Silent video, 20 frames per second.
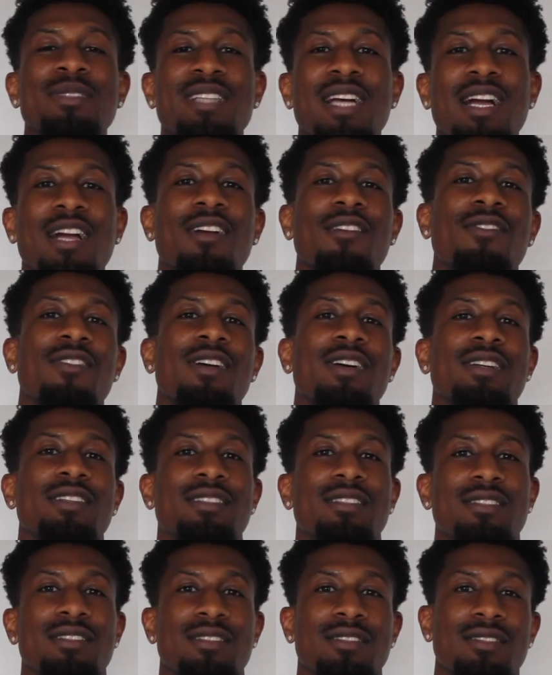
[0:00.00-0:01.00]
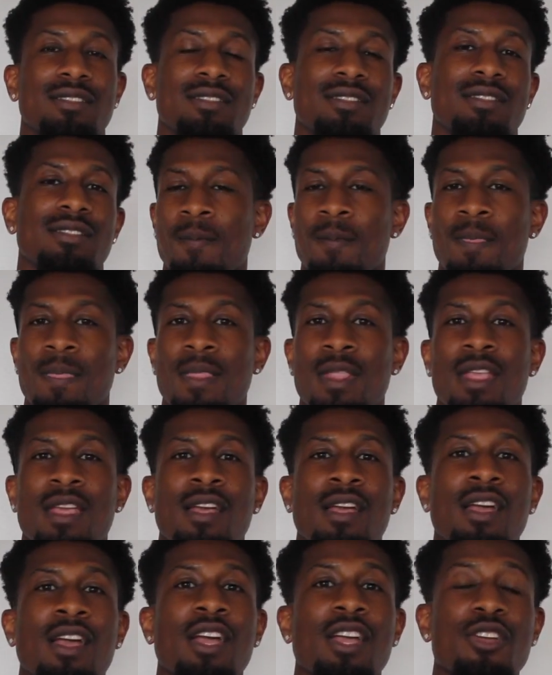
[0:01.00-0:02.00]
sacrifice.
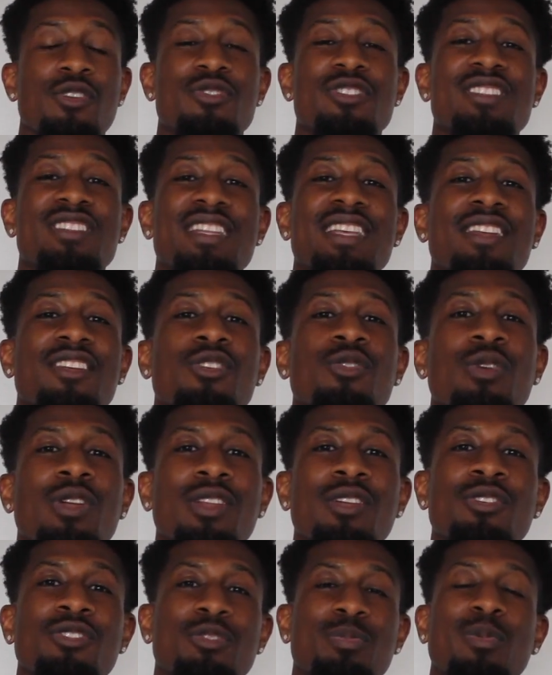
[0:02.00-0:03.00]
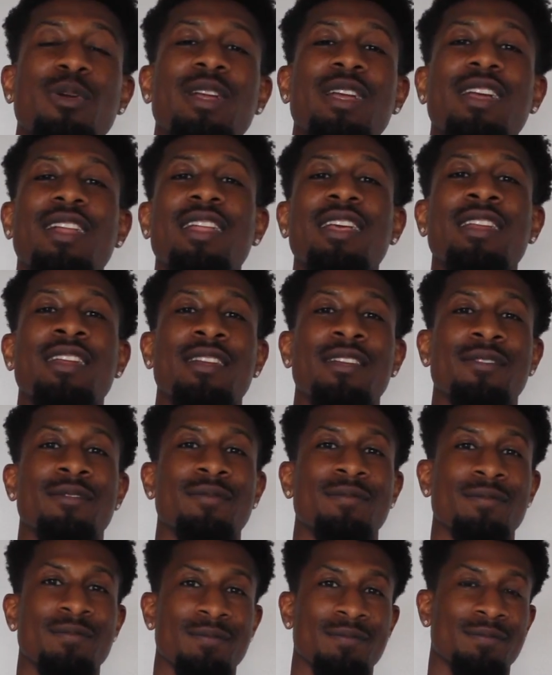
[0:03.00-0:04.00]
You just need to do a little spring cleaning.
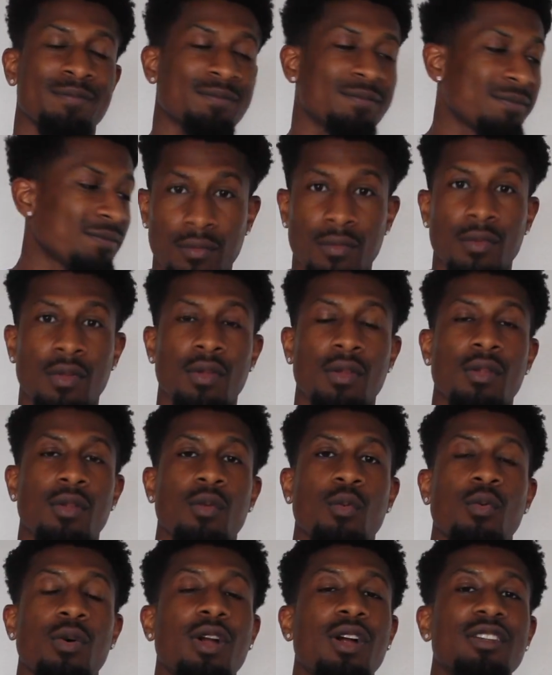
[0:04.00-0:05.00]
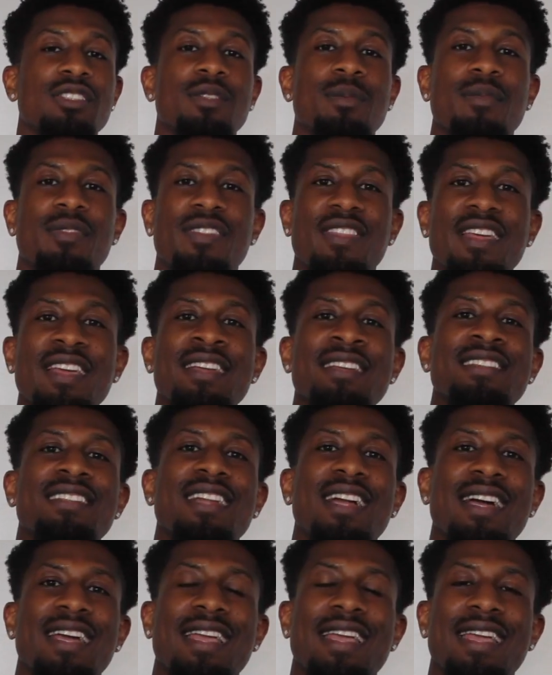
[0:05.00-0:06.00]
What are some things
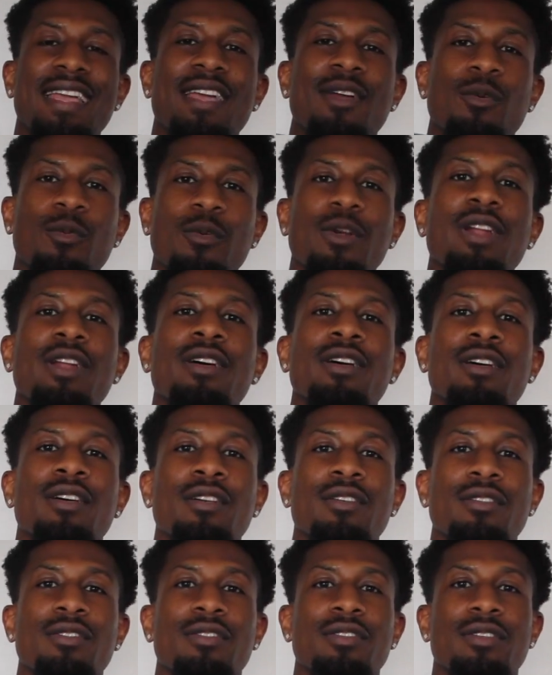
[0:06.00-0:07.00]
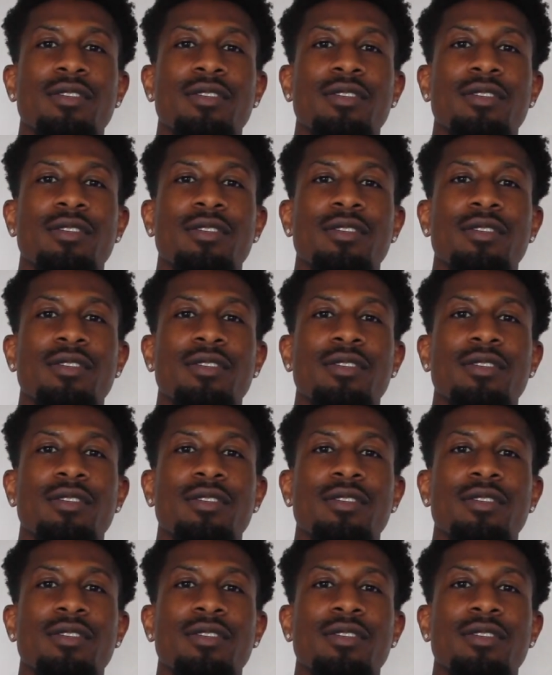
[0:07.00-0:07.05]
that I can get rid of